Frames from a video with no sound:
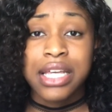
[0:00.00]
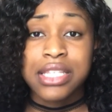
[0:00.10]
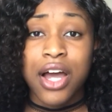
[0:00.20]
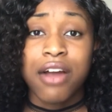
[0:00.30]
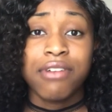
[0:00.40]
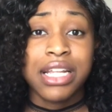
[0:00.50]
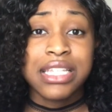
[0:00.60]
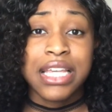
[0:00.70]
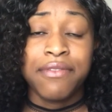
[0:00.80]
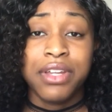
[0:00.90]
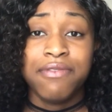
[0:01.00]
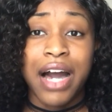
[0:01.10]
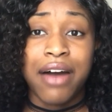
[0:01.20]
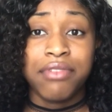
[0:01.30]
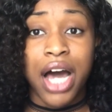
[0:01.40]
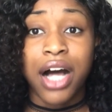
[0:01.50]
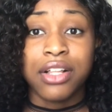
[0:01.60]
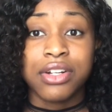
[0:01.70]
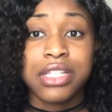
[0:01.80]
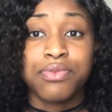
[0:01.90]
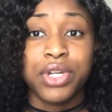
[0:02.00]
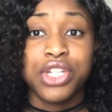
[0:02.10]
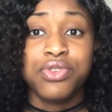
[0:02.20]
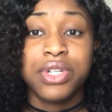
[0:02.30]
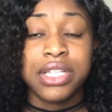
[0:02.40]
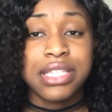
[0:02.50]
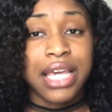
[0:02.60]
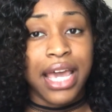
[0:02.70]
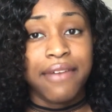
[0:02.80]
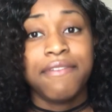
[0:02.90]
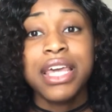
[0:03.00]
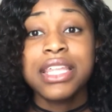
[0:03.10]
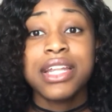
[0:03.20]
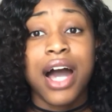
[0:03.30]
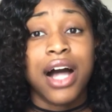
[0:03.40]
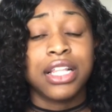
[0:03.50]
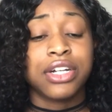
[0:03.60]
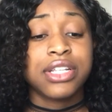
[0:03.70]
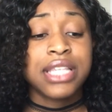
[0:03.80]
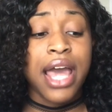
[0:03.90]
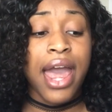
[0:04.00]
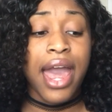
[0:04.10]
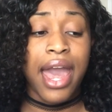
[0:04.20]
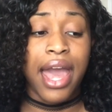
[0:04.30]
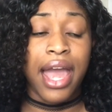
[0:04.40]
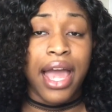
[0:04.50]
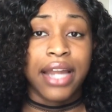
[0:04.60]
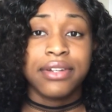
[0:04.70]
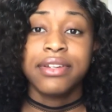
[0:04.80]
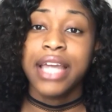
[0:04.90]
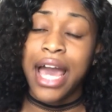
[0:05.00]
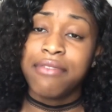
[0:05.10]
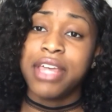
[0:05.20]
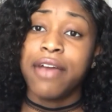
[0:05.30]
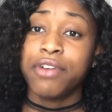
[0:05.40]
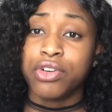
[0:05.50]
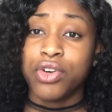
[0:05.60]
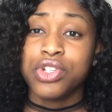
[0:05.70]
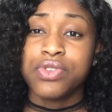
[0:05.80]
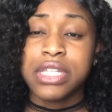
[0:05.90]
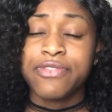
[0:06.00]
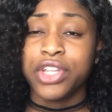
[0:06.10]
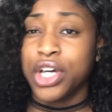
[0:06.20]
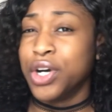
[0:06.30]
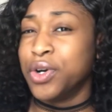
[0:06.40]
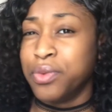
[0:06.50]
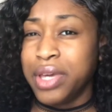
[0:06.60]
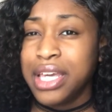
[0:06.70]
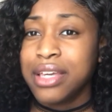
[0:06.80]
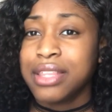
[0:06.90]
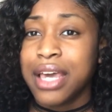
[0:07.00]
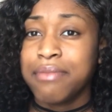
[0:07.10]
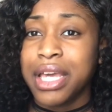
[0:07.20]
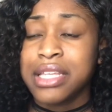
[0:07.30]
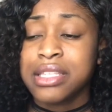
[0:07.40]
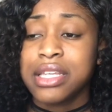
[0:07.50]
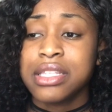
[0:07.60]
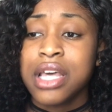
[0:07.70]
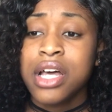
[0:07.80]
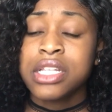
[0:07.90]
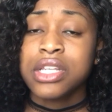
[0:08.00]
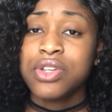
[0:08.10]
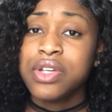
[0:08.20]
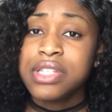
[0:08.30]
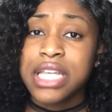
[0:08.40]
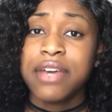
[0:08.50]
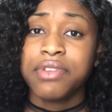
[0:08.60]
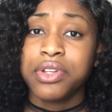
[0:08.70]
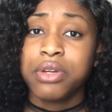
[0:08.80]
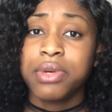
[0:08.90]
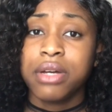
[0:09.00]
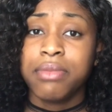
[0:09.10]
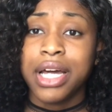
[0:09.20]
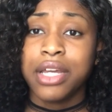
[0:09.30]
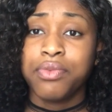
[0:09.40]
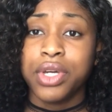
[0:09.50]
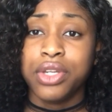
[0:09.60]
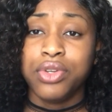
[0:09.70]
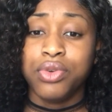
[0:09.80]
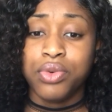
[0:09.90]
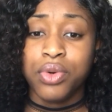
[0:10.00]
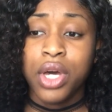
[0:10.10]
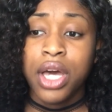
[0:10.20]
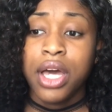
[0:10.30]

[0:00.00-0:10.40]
that's already $75, which you could take $50 and have that for groceries for the whole week, if that makes sense. So you do save a little bit of money when you